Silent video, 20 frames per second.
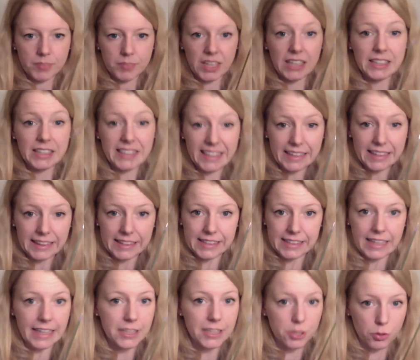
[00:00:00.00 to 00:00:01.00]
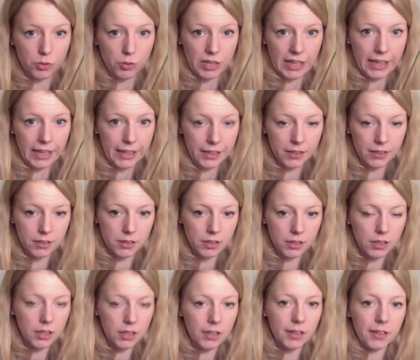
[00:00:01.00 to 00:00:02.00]
Needles I don't like.
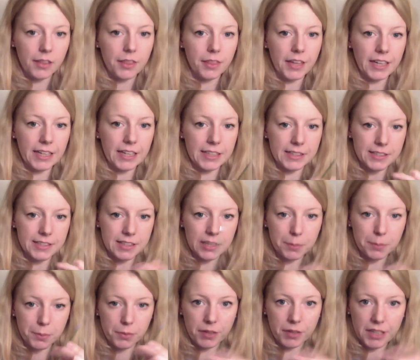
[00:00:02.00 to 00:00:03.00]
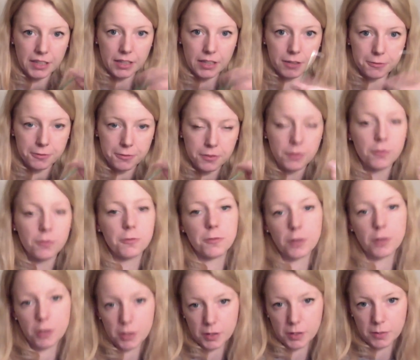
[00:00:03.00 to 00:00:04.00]
They're not slippery enough
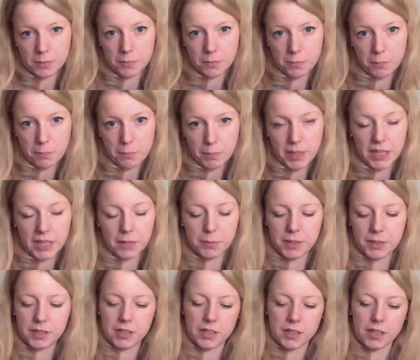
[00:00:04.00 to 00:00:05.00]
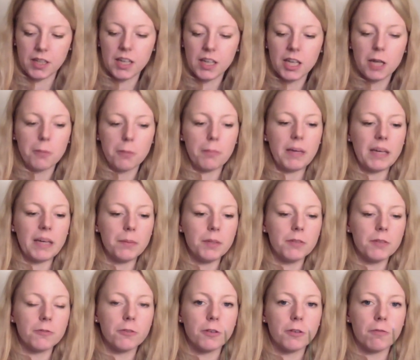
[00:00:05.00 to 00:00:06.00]
for my opinion. Maybe
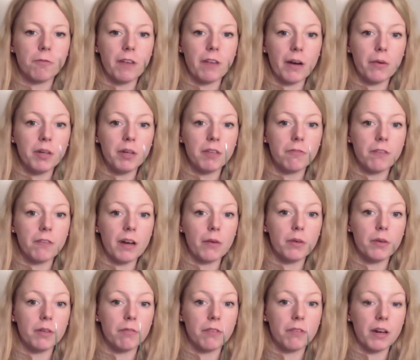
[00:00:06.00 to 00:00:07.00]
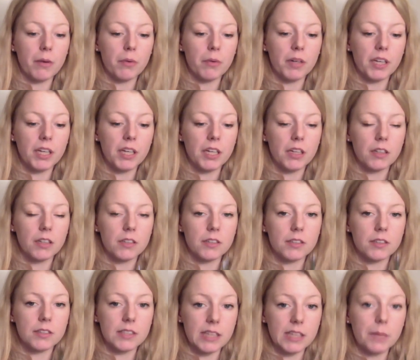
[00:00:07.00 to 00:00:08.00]
for very, very, very
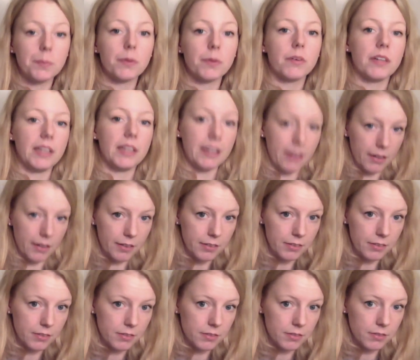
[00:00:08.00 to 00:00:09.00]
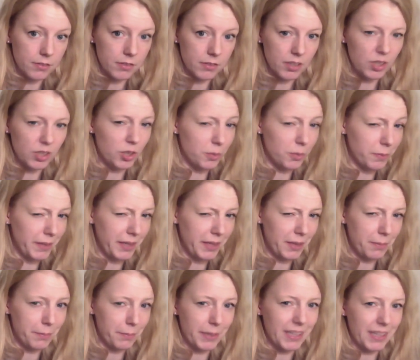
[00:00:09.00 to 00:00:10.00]
slippery yarn. Could be,
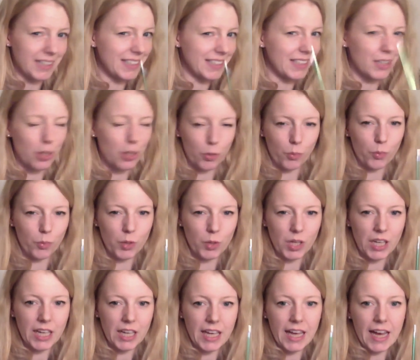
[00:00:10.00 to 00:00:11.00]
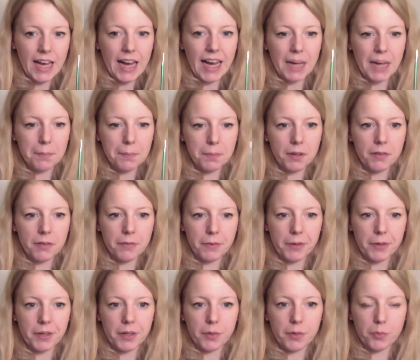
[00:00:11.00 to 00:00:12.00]
but no. I
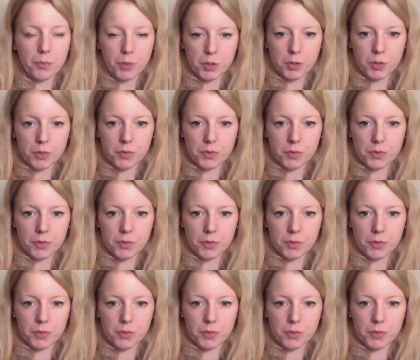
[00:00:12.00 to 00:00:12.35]
prefer wooden